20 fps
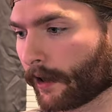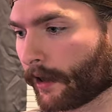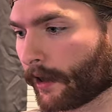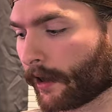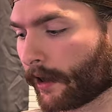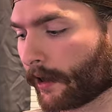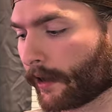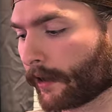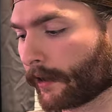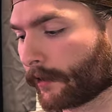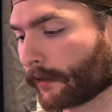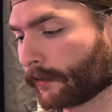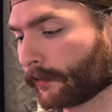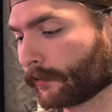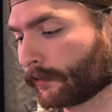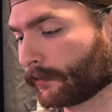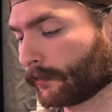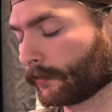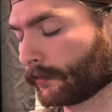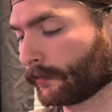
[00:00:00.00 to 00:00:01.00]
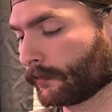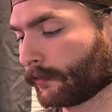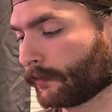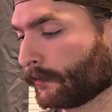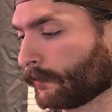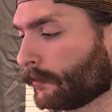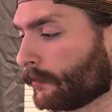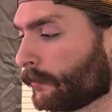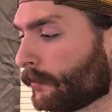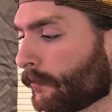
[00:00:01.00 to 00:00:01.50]
and
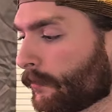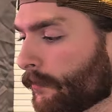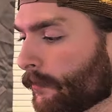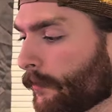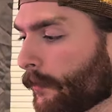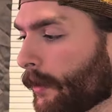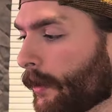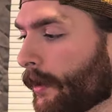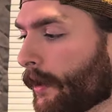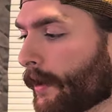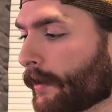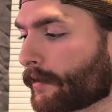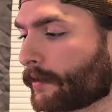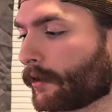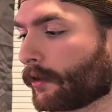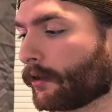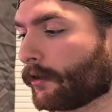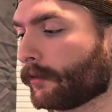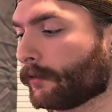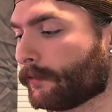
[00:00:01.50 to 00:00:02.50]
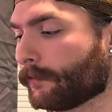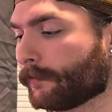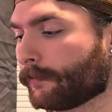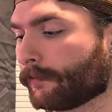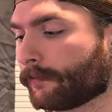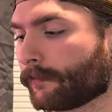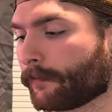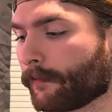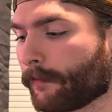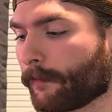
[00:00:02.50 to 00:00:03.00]
got a nice little
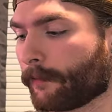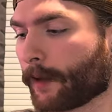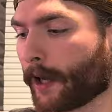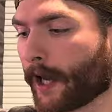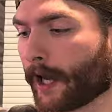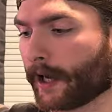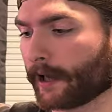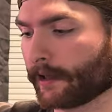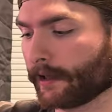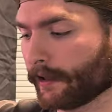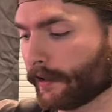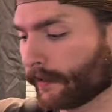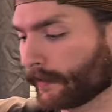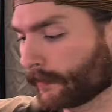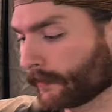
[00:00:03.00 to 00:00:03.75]
bag.